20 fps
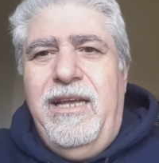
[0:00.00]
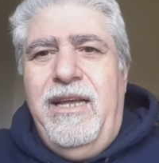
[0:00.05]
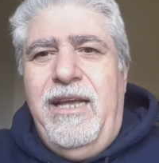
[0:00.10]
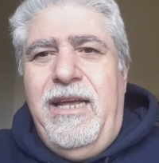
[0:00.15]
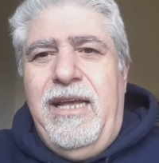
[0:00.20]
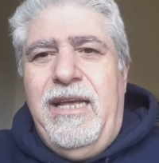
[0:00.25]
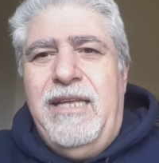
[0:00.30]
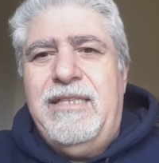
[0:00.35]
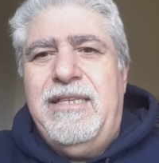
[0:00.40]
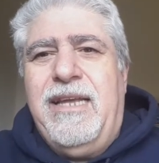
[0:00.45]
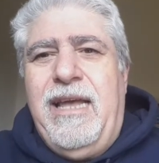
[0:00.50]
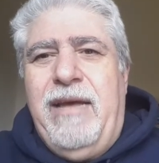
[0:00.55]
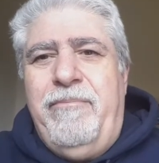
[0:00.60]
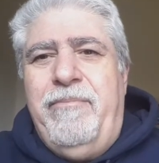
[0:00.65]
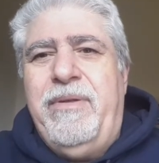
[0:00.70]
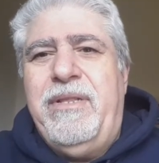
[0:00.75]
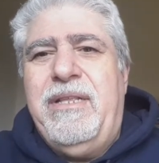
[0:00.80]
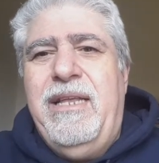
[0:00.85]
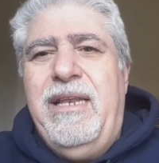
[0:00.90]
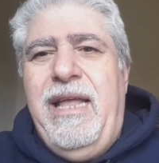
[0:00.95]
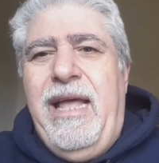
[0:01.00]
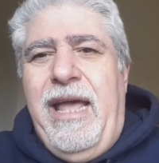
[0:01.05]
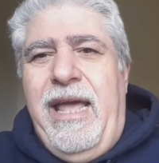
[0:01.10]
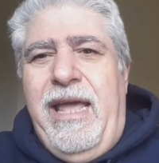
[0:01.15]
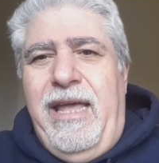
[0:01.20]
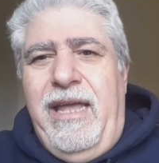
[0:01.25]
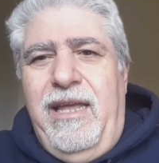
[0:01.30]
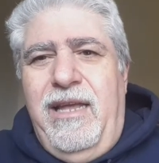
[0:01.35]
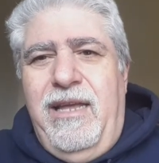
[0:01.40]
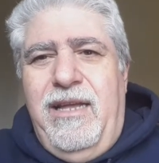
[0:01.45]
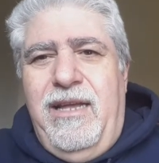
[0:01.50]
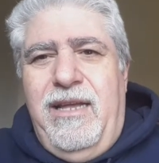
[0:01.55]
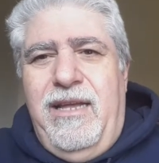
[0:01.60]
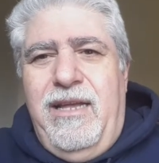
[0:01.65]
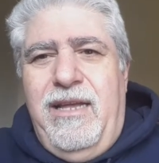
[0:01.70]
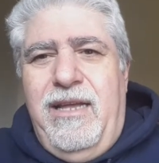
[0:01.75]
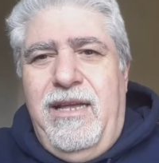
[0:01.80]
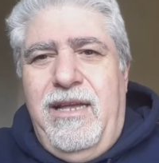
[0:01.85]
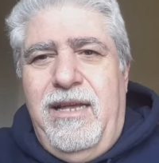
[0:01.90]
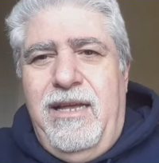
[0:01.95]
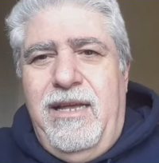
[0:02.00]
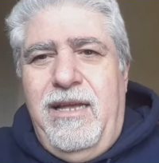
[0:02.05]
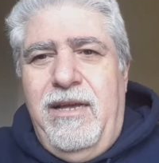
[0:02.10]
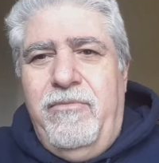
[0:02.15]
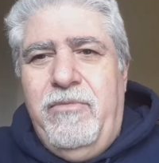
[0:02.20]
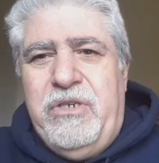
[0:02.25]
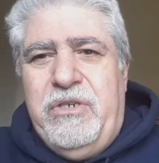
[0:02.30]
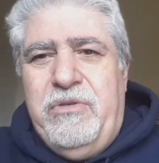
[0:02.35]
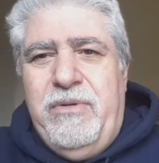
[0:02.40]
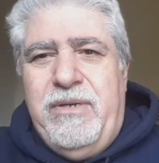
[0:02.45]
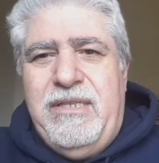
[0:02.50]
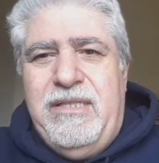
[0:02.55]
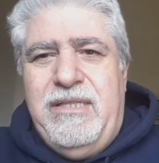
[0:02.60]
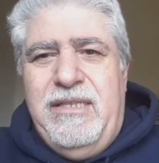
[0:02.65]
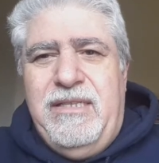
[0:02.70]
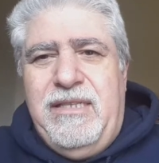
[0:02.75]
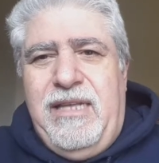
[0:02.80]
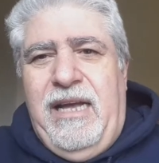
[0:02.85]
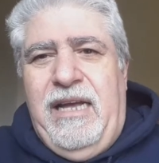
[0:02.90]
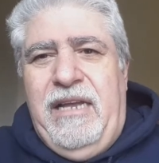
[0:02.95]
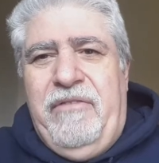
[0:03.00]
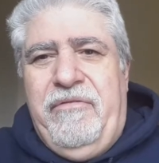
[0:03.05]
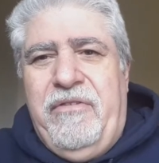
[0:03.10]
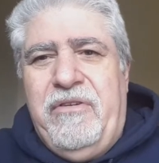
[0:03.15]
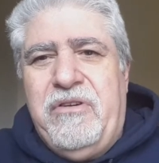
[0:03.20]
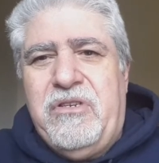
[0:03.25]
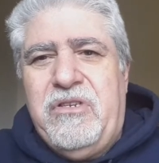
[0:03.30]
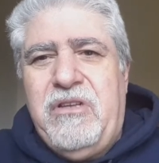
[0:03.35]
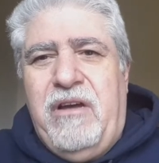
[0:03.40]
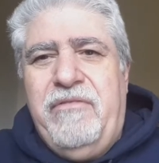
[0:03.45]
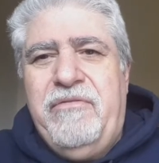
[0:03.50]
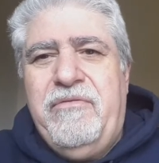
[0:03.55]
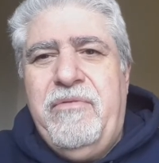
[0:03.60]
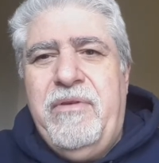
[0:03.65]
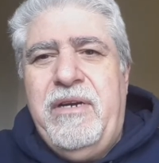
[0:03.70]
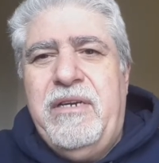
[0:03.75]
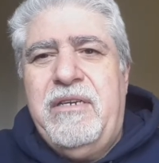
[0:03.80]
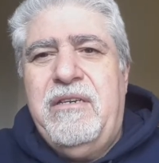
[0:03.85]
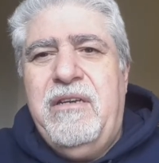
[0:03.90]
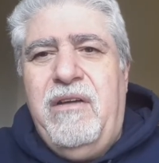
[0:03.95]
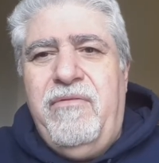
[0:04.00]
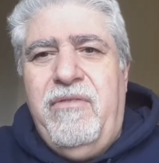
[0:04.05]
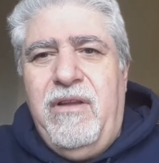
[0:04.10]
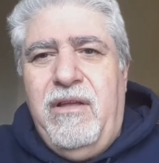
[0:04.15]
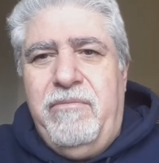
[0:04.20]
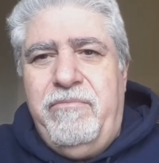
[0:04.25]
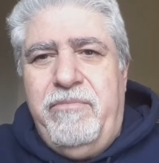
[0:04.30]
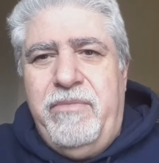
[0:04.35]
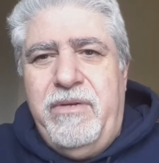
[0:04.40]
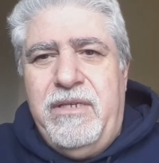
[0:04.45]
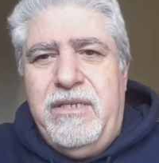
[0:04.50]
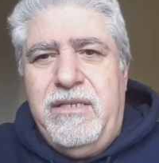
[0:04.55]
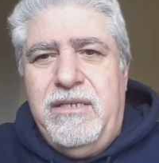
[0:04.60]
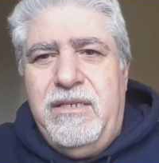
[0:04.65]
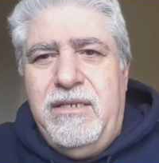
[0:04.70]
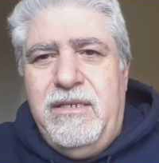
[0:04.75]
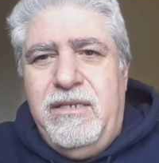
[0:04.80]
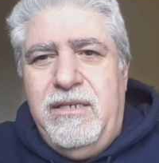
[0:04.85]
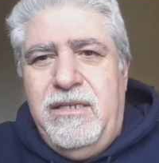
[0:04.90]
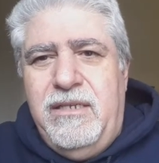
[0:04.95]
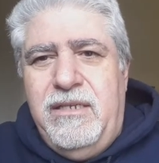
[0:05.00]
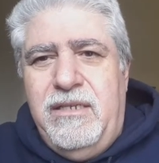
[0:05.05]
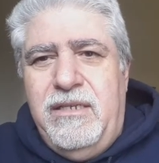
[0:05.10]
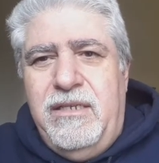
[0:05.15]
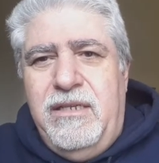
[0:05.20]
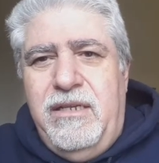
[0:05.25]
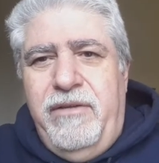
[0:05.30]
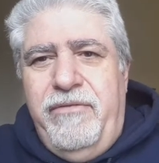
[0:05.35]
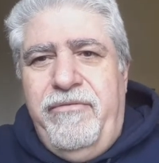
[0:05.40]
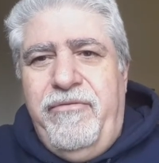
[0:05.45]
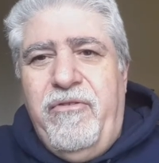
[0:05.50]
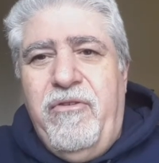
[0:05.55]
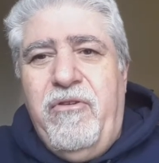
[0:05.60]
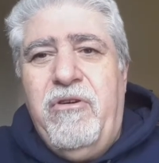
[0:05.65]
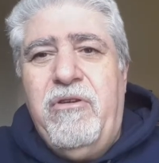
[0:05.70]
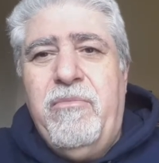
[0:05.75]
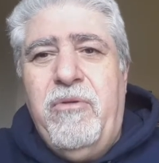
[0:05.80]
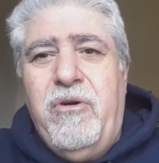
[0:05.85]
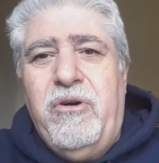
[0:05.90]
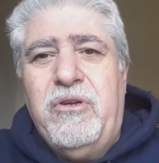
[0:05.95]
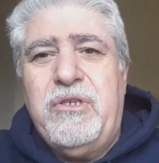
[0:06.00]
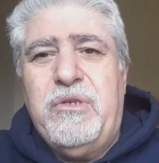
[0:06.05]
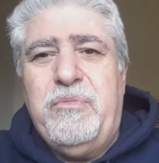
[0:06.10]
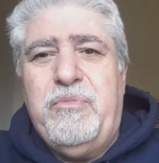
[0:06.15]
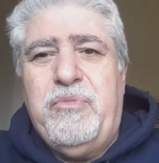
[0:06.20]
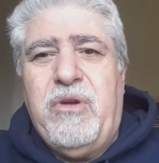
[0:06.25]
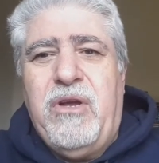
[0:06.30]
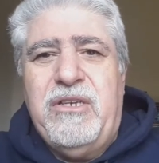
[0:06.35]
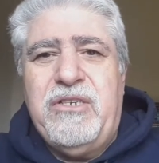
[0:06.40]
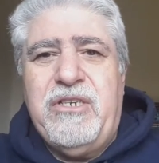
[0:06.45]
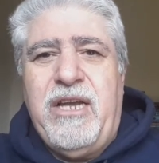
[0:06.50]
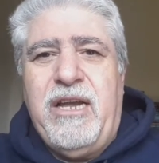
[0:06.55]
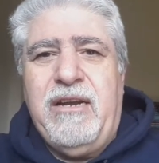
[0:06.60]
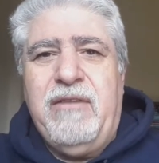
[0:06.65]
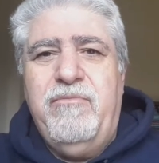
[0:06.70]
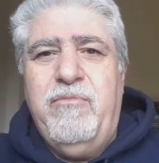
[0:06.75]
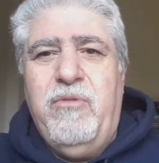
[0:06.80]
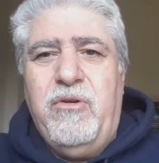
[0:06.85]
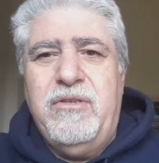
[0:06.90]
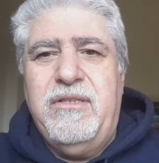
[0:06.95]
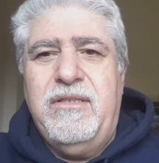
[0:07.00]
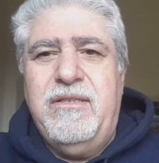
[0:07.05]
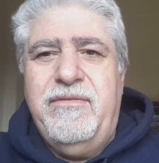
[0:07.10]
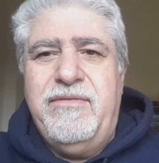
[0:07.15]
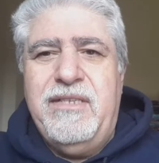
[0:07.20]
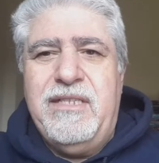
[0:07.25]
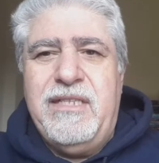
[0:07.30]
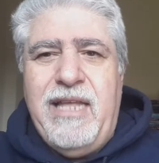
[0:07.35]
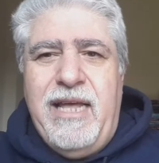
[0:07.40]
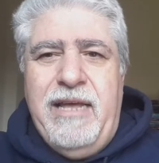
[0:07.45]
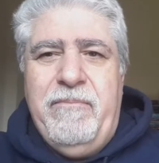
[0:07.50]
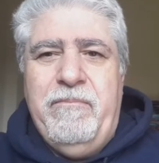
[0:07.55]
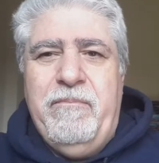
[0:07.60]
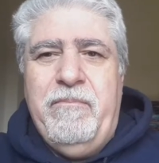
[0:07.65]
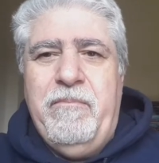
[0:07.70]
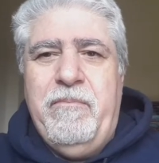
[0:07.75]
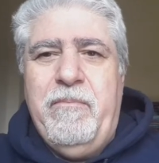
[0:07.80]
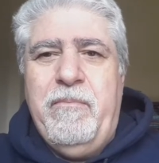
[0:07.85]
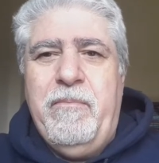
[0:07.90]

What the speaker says: the capital A, which was designed for software development for most project most of the time?